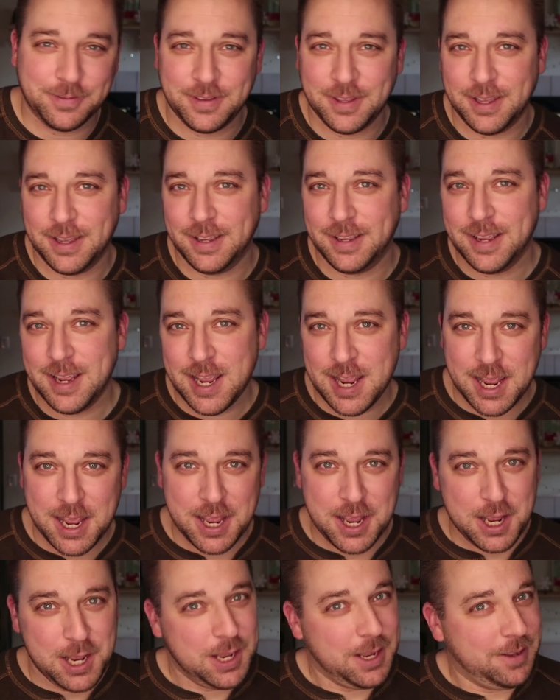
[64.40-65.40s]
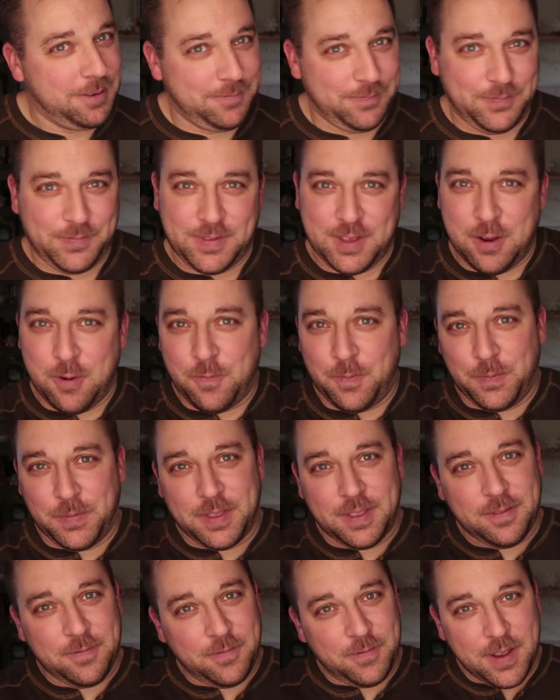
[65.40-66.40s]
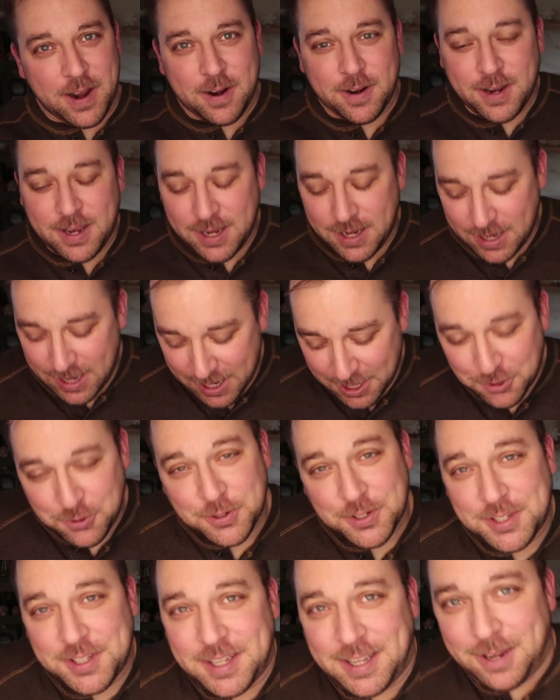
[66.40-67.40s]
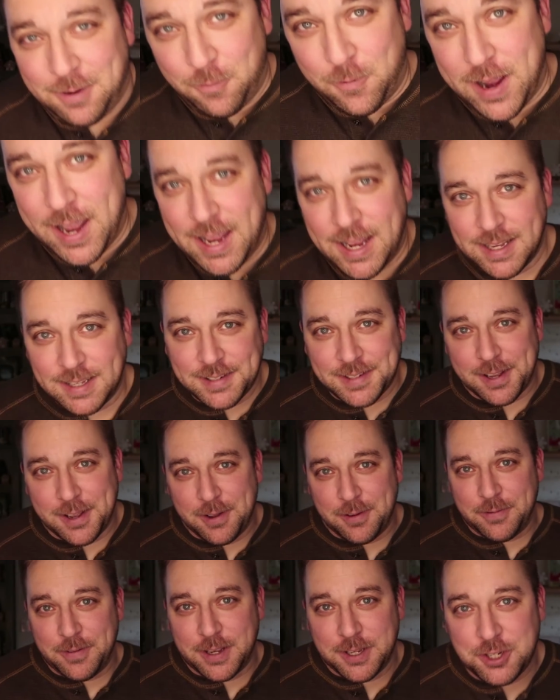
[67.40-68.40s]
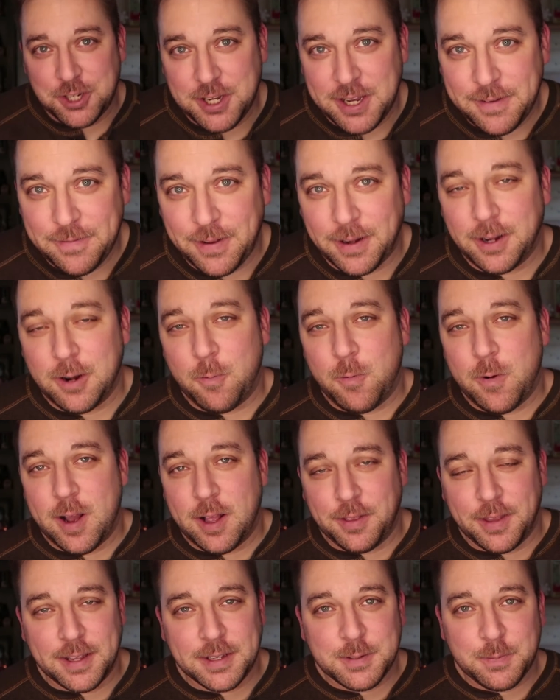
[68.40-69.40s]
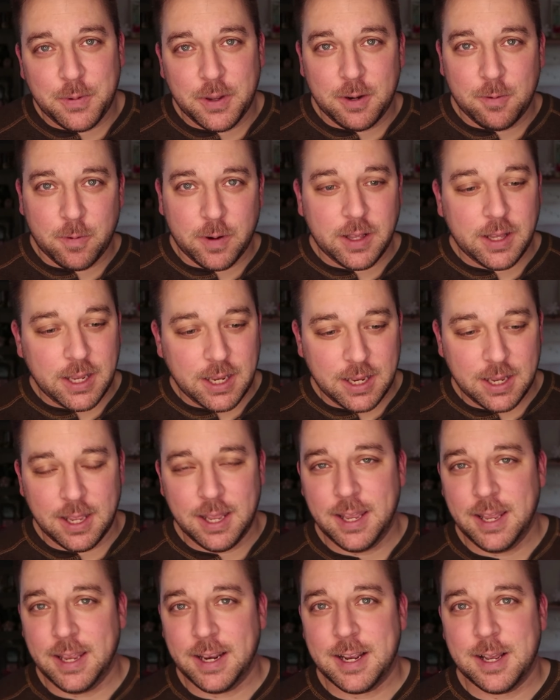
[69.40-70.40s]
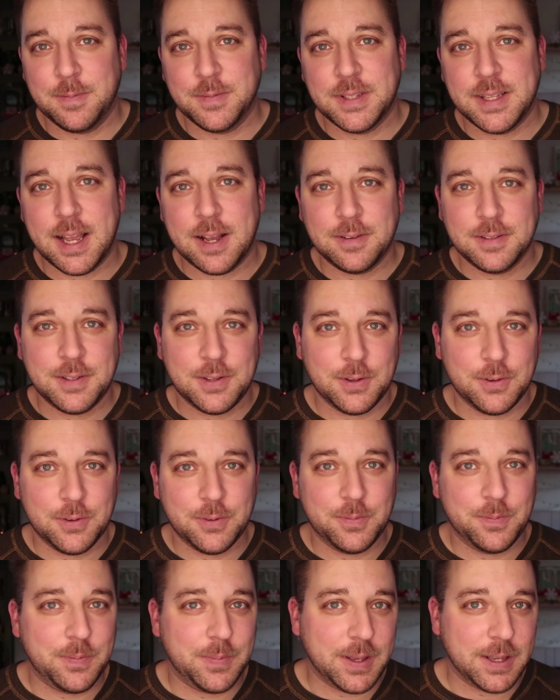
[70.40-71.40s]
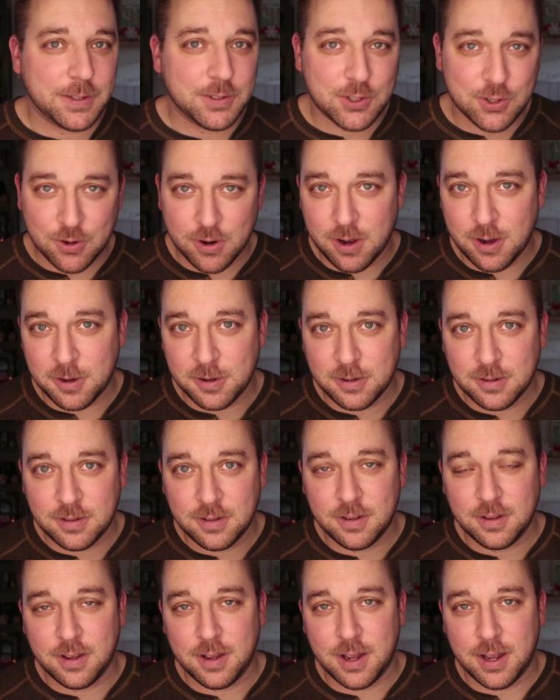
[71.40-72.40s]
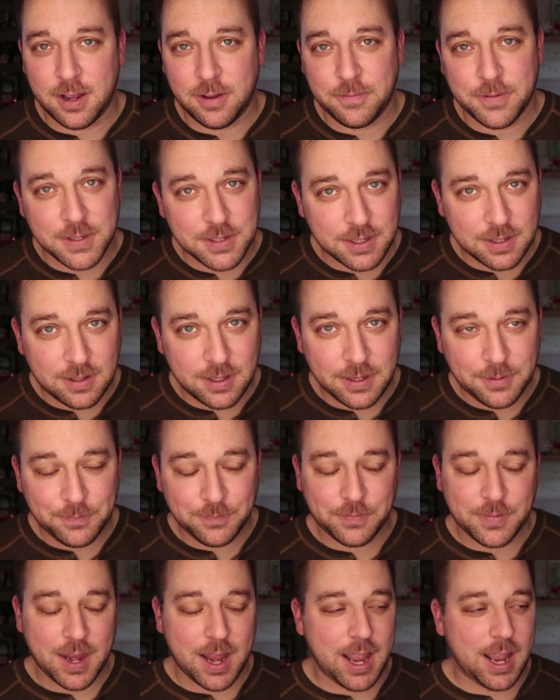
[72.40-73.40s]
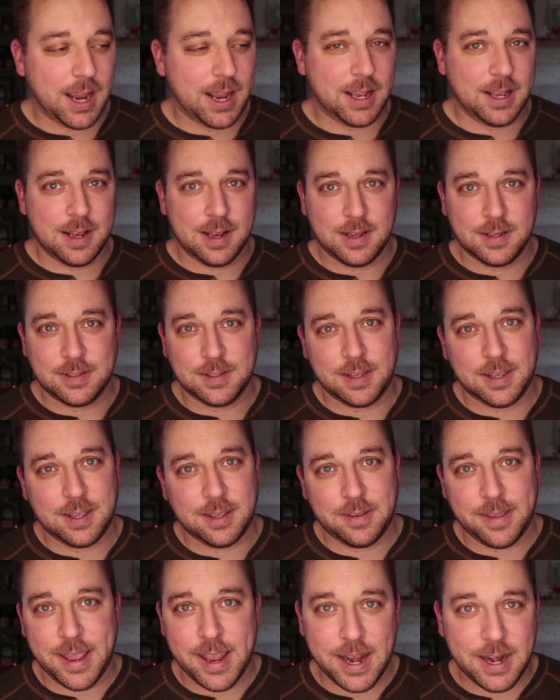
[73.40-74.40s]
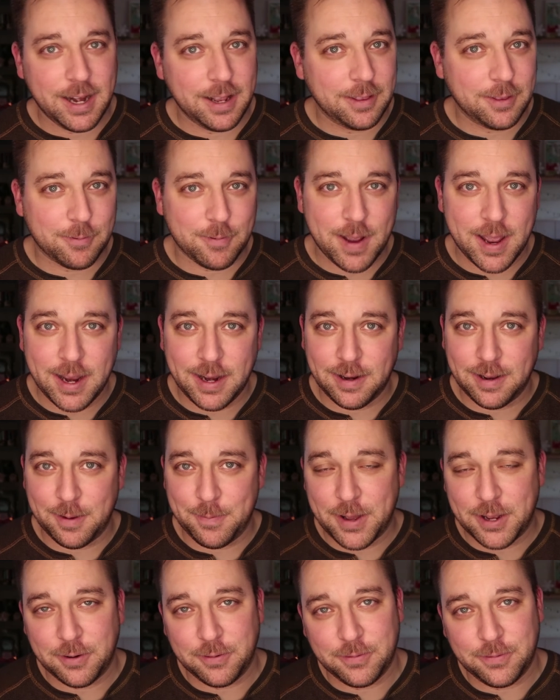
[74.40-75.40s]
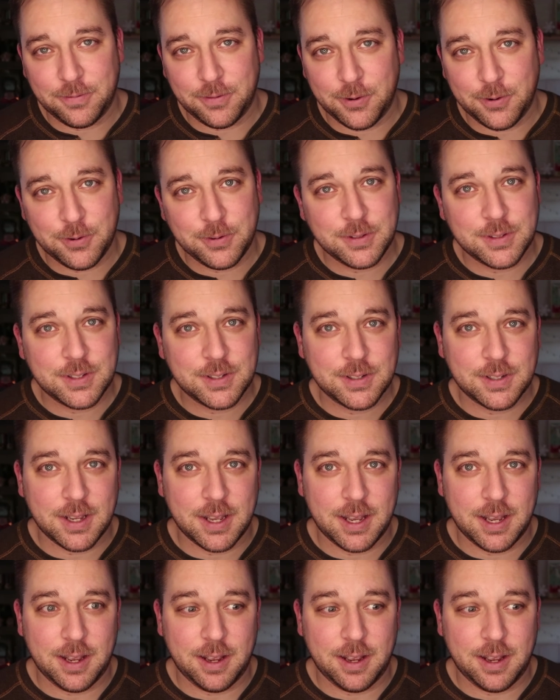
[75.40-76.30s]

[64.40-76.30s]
of the very interesting ways of achieving the wellness, but really it comes down to being strong physically and eating the right amount of foods